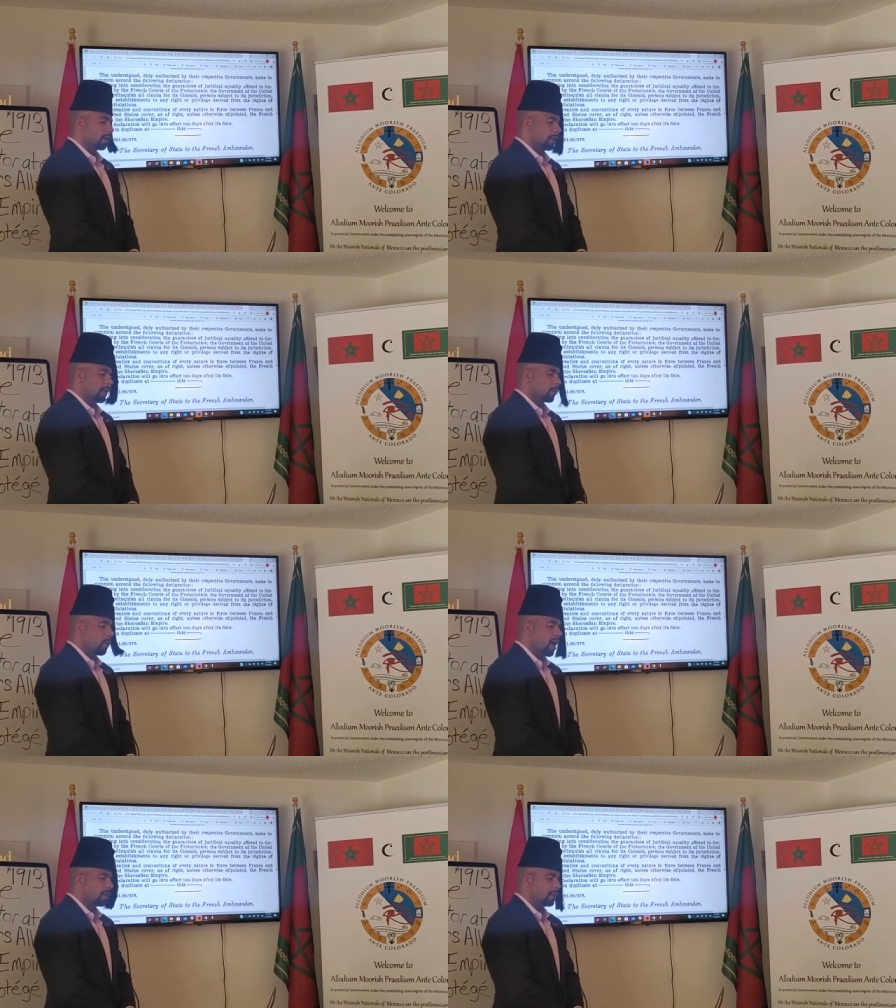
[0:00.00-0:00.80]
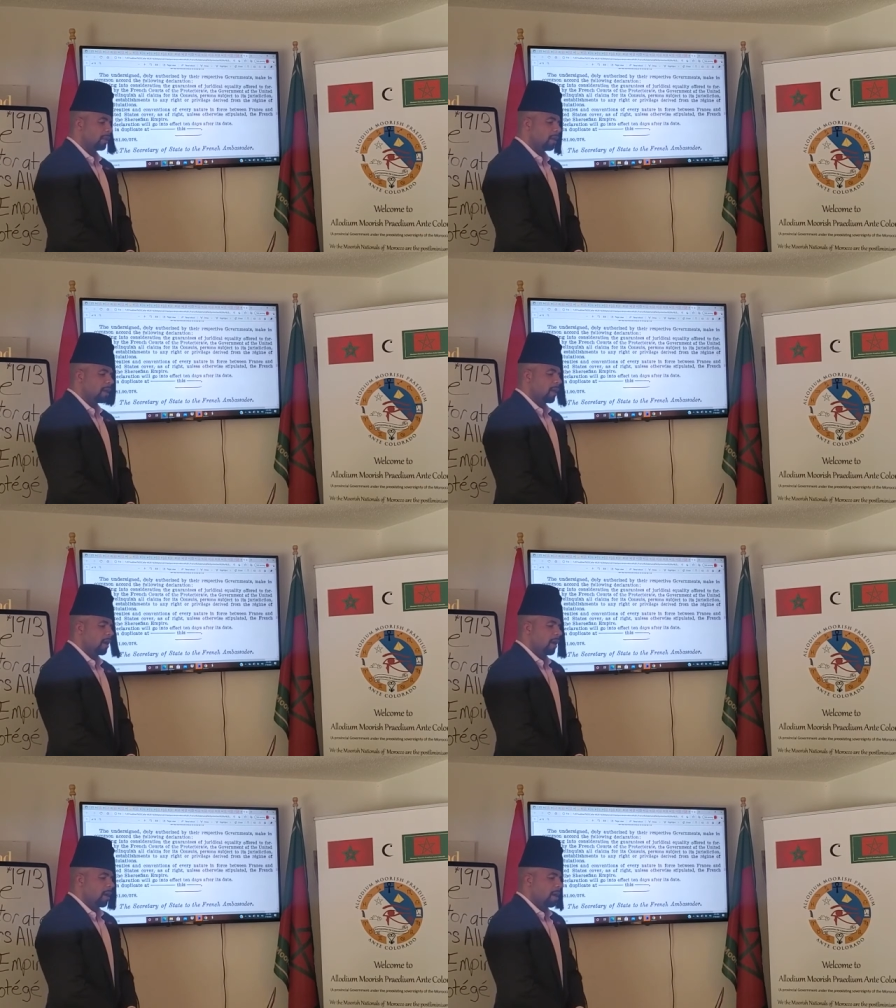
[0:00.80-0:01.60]
equality
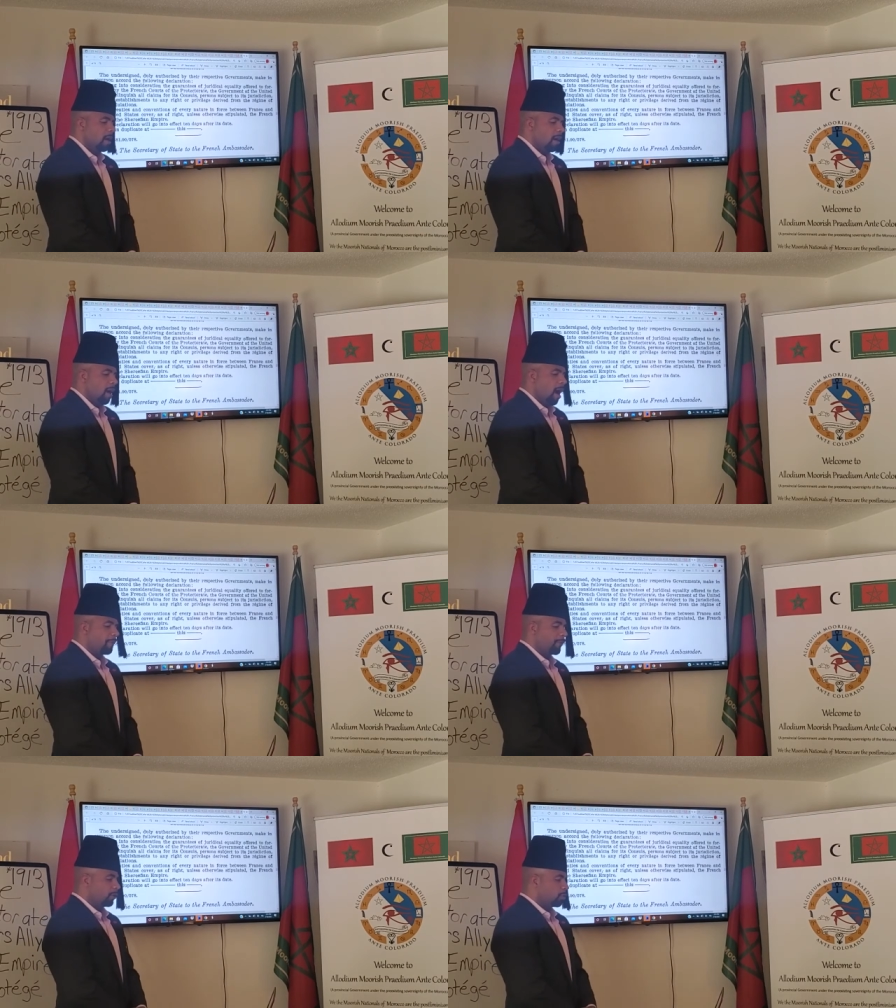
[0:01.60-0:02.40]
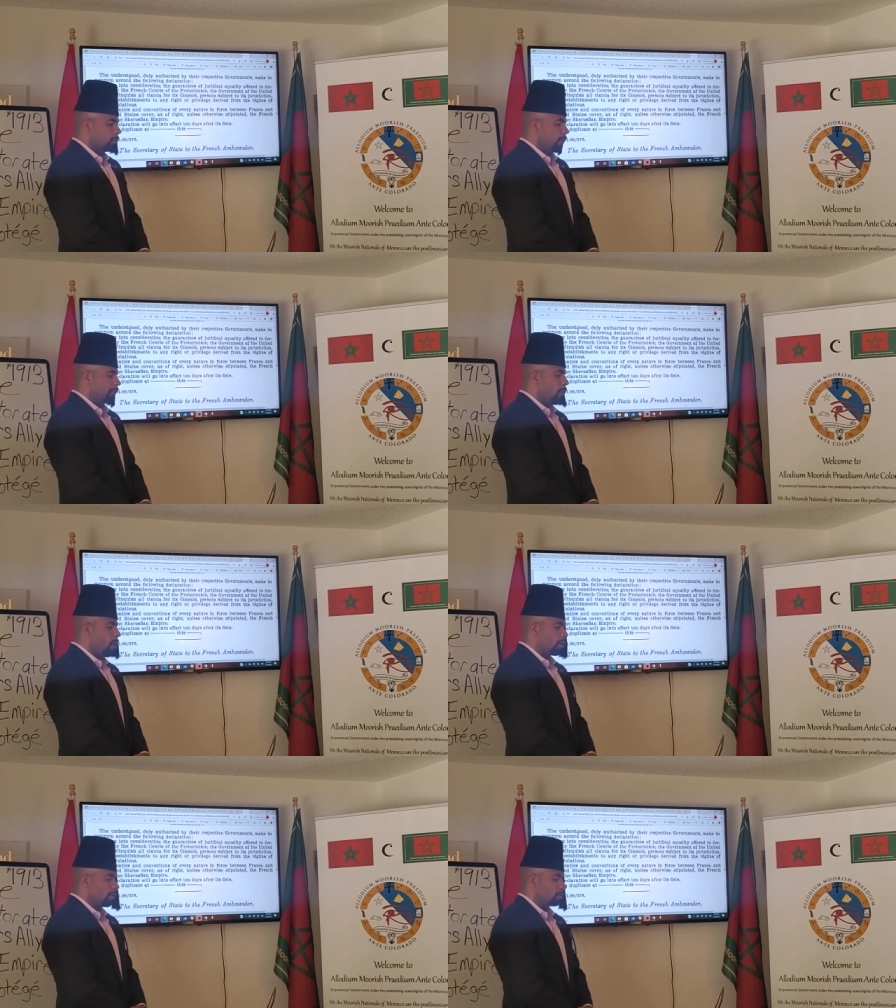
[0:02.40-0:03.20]
offered to
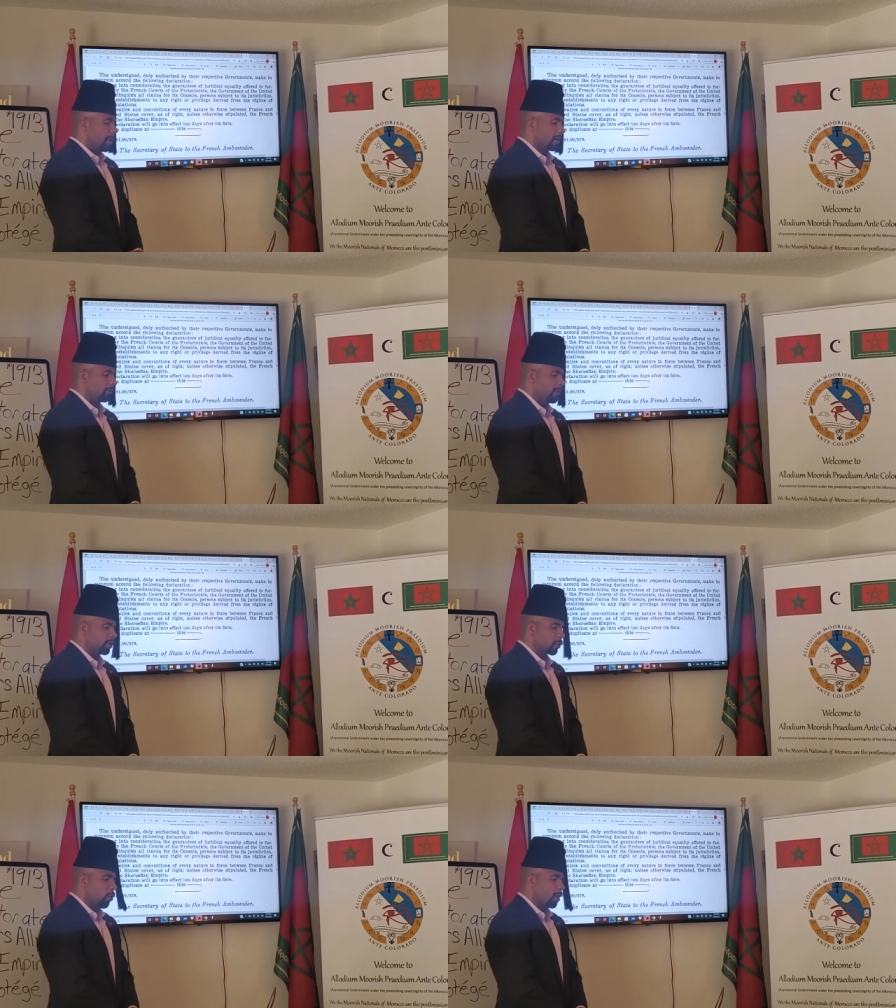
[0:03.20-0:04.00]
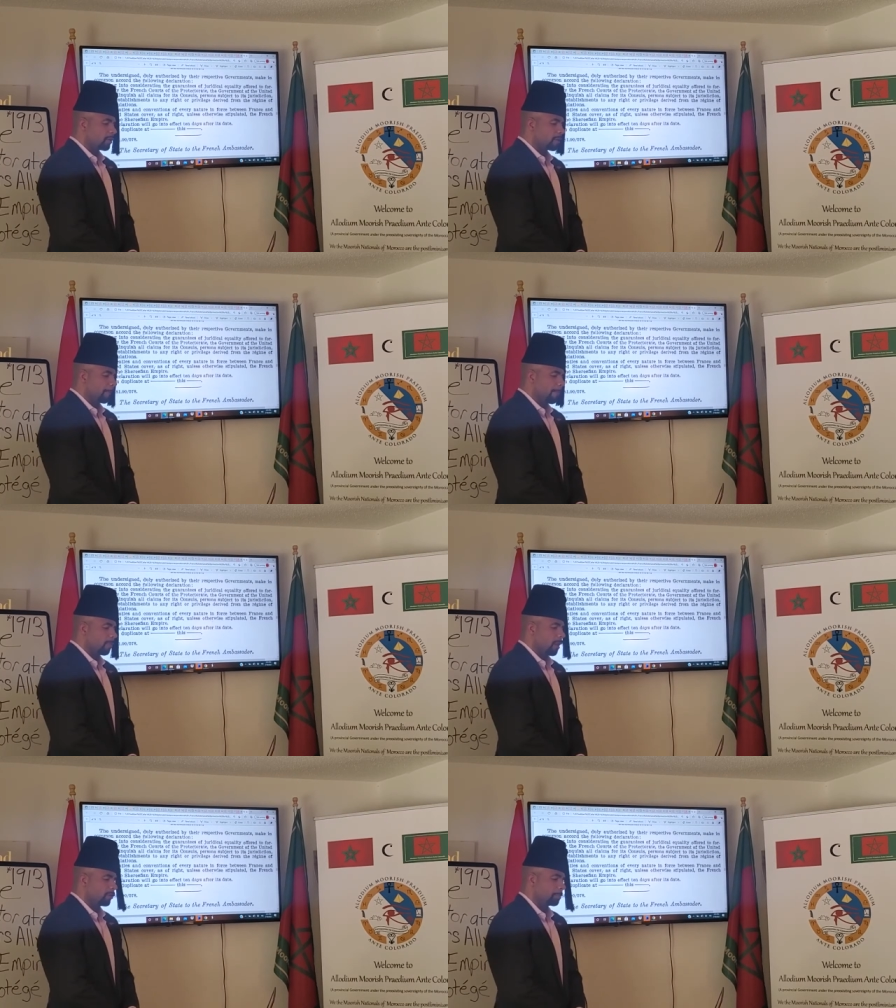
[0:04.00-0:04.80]
foreigners by the French courts
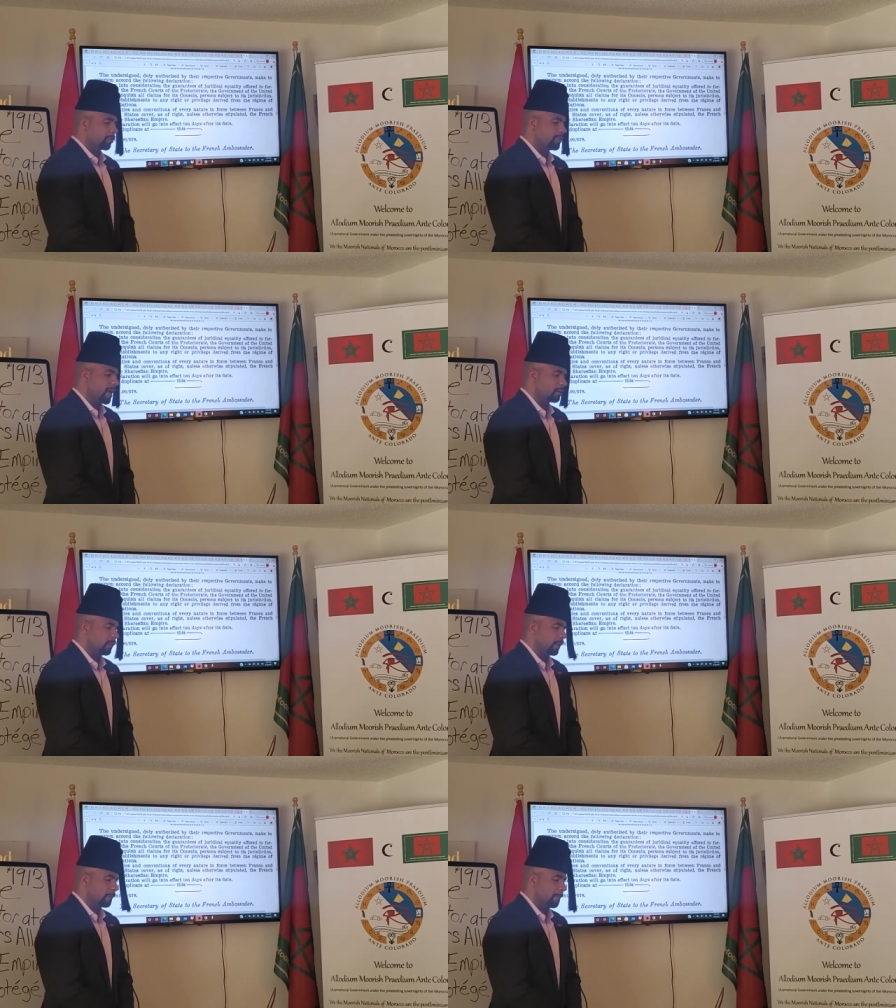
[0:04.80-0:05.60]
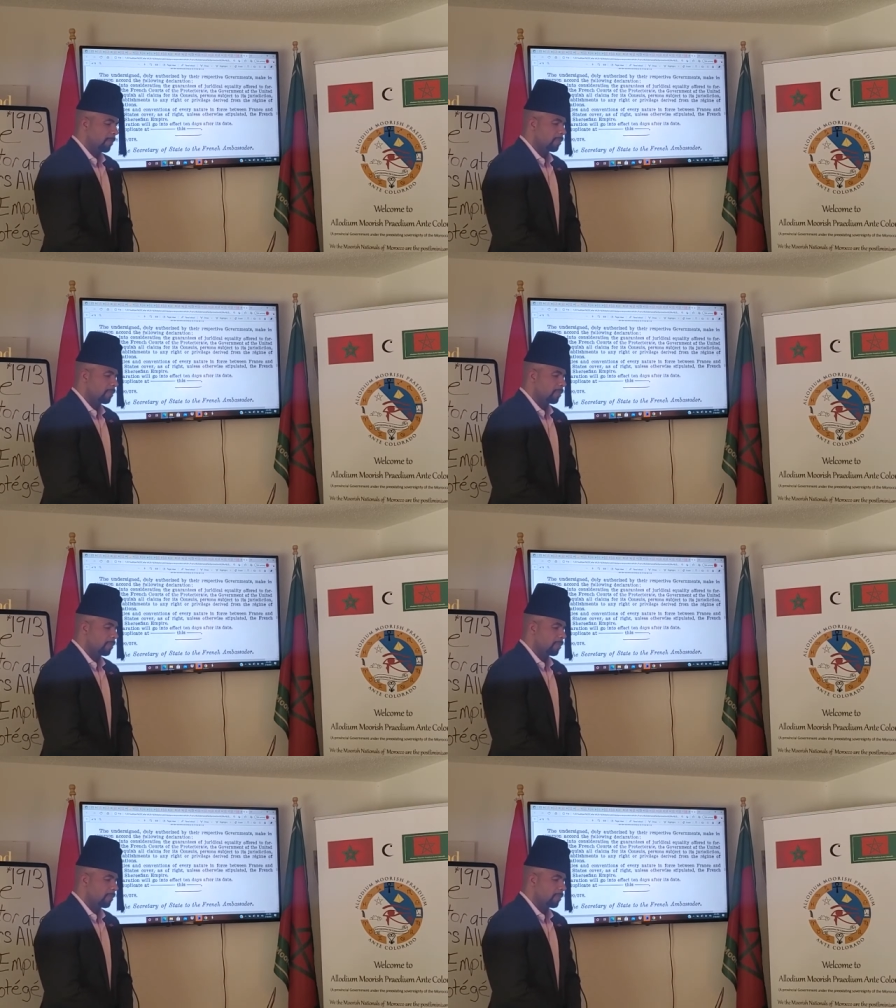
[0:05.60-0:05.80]
of the Protectorate,